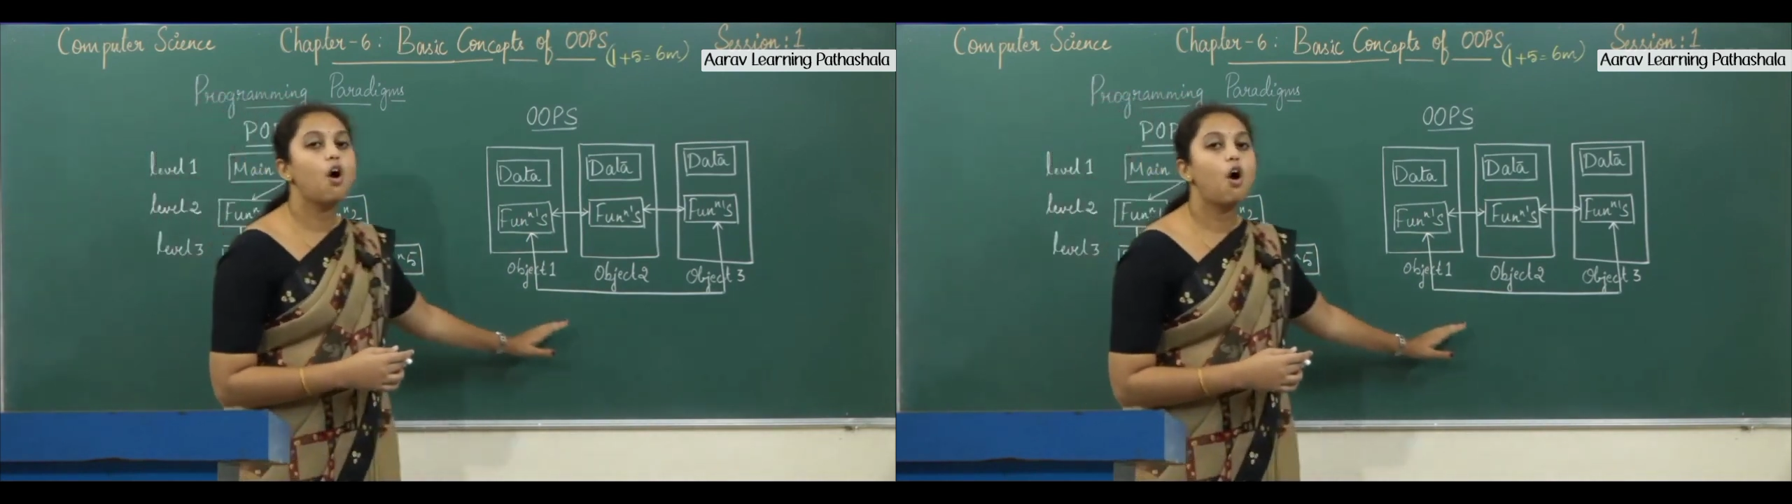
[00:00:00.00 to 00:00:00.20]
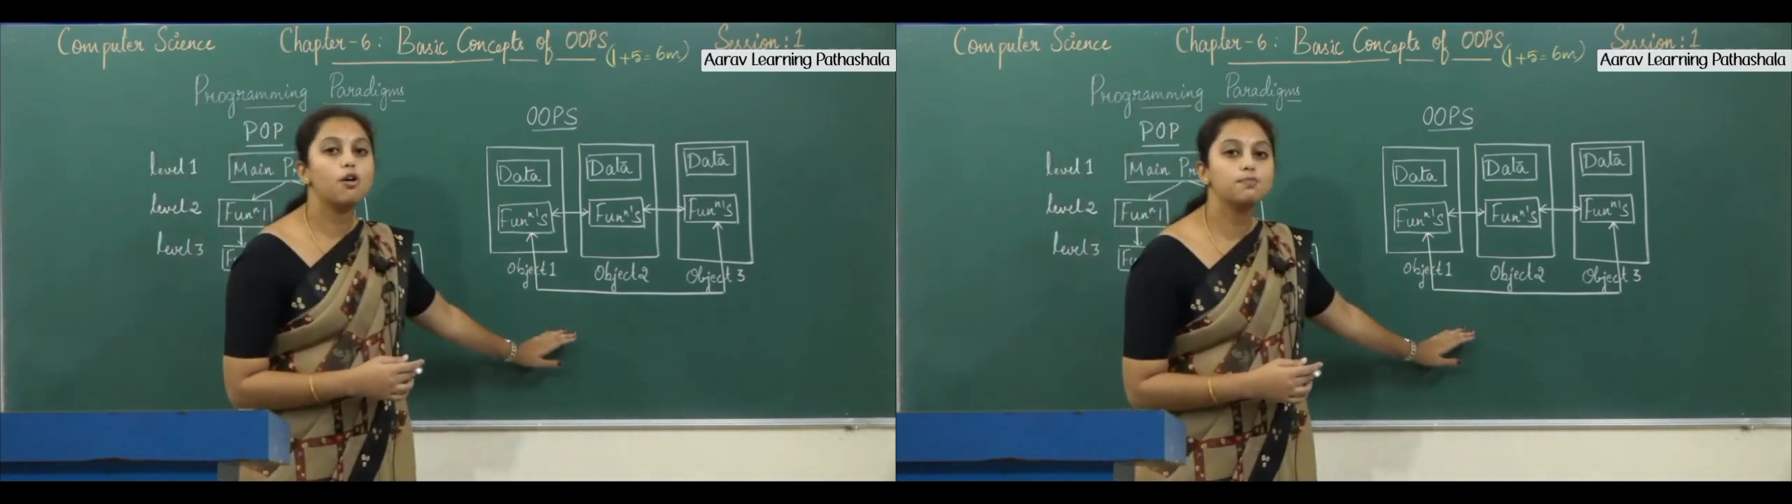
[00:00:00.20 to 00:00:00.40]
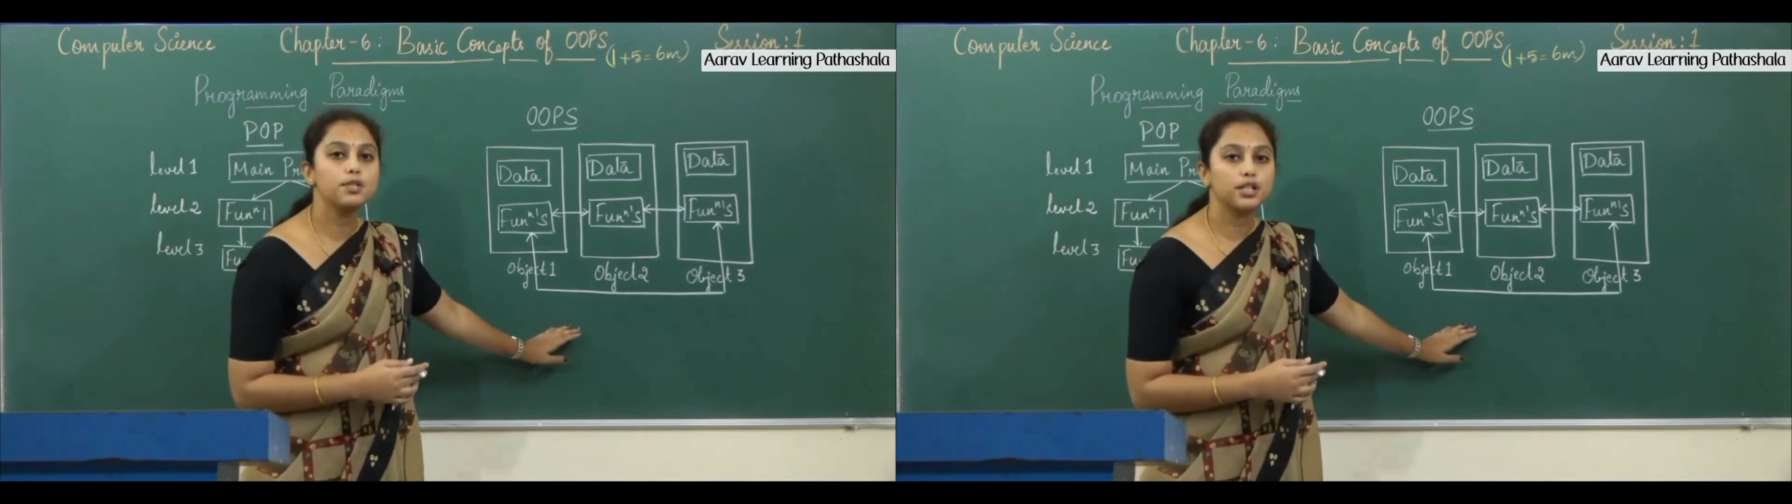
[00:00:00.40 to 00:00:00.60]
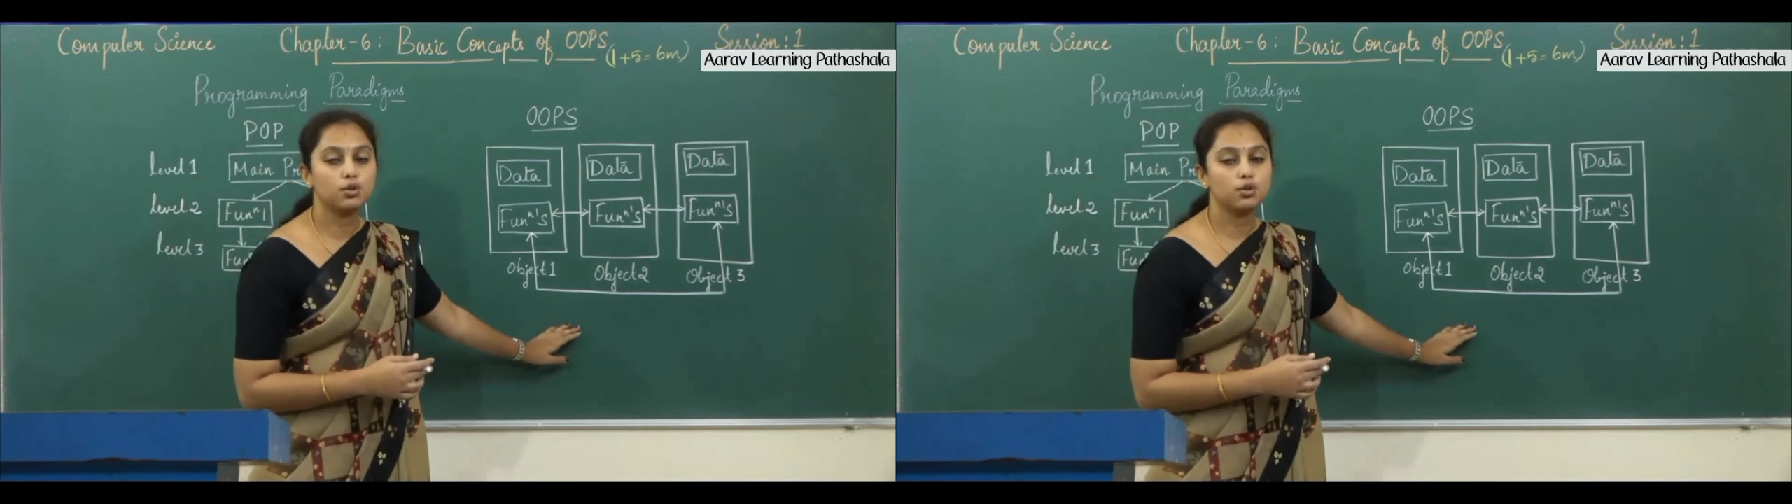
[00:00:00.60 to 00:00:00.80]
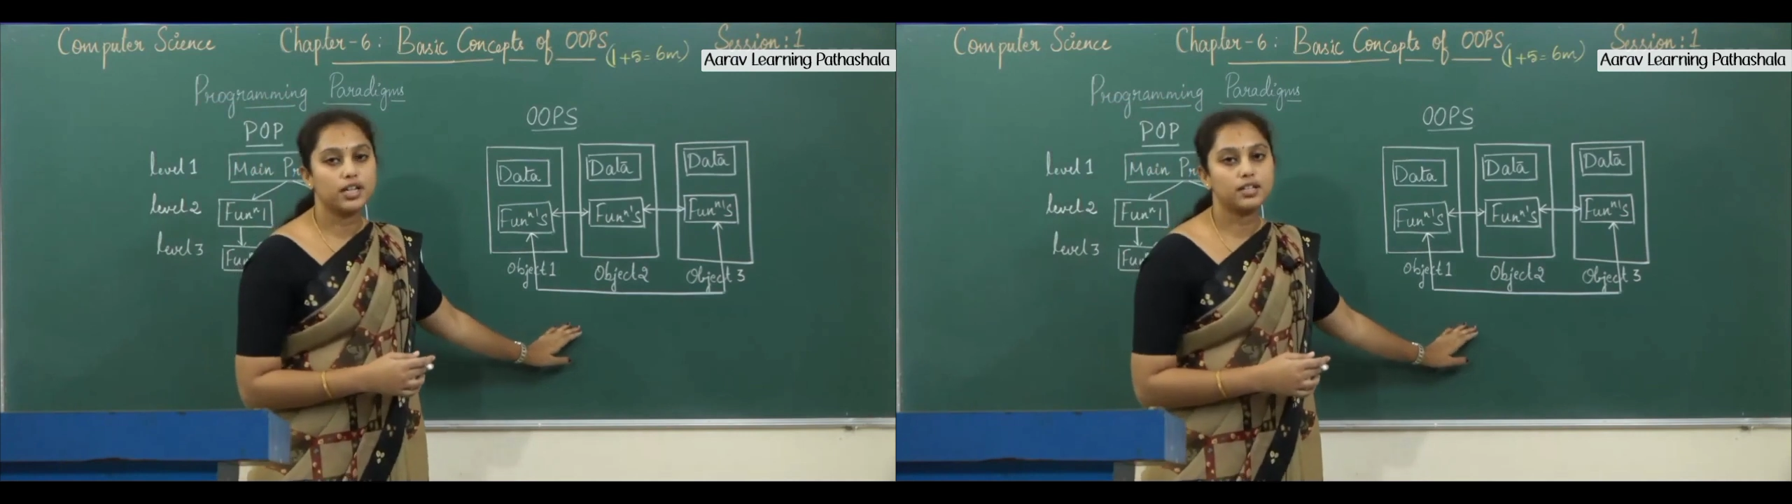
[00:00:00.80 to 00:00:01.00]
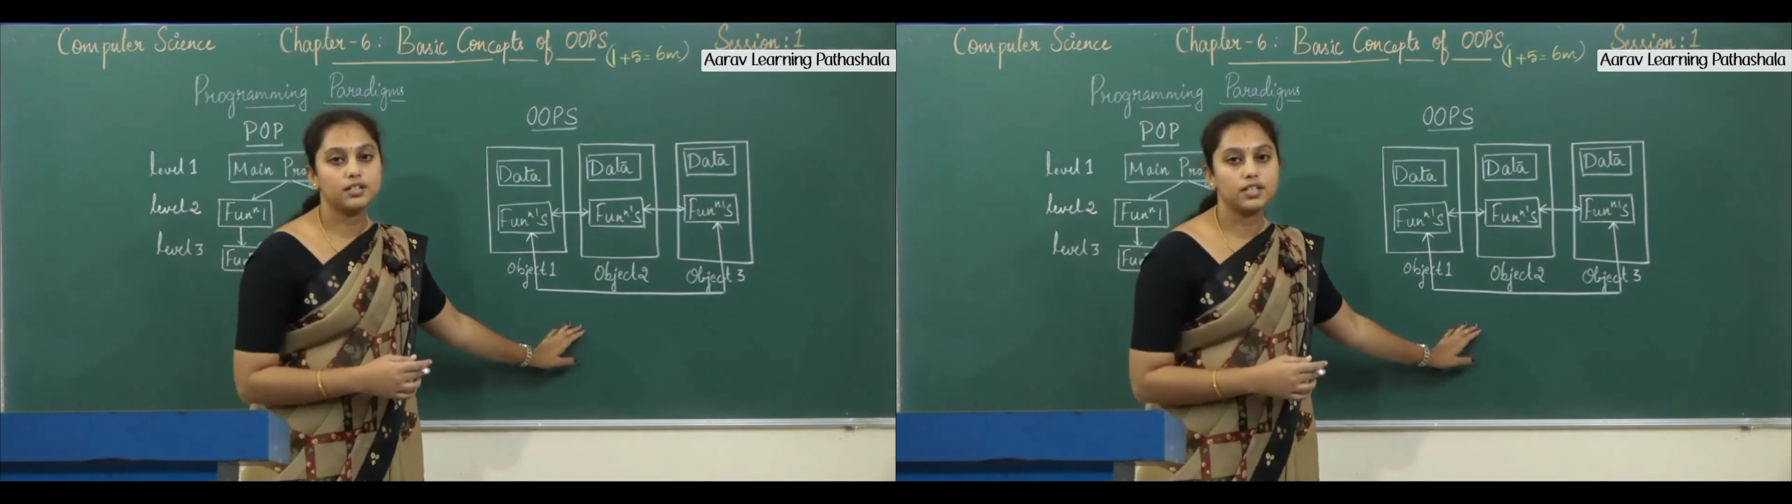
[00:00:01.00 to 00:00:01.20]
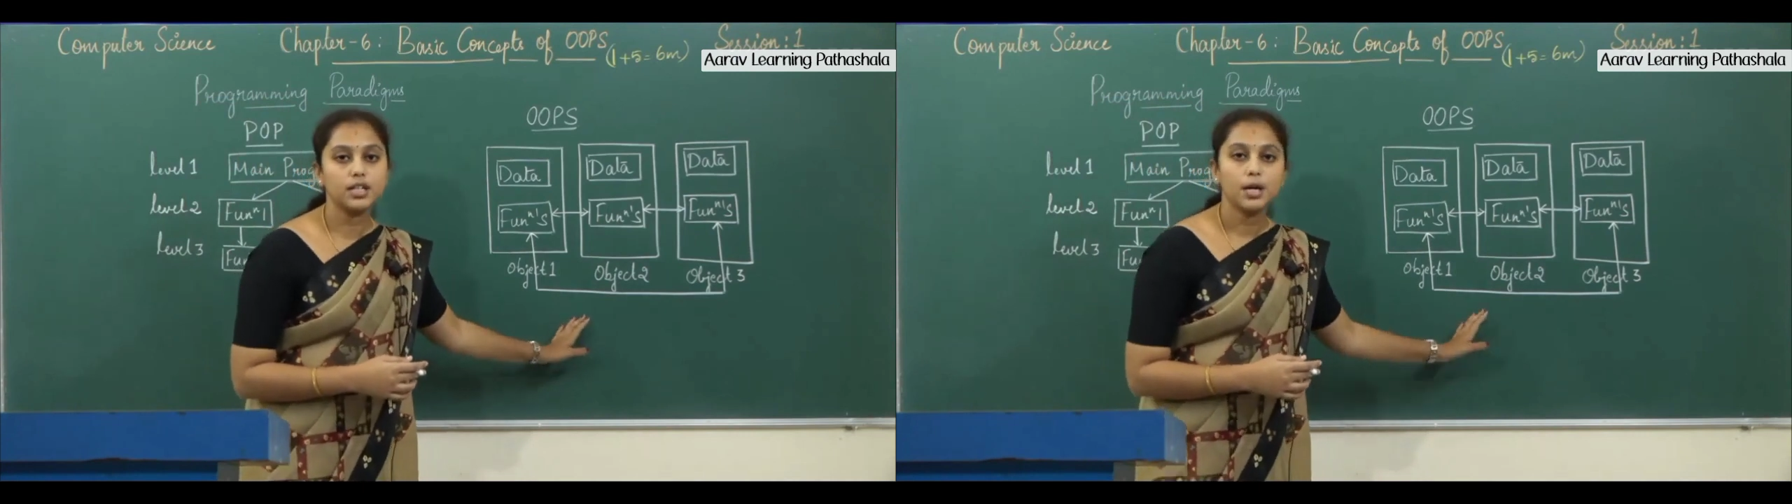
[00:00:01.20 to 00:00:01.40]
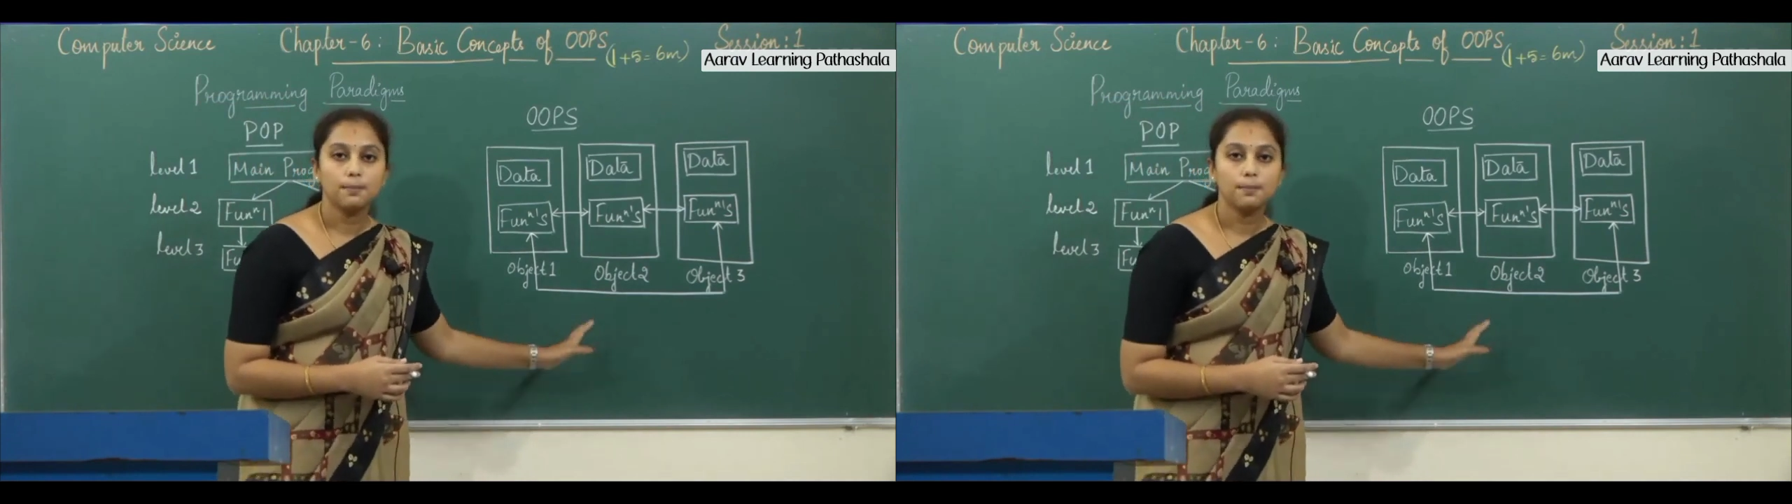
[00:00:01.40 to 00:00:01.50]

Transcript: object-oriented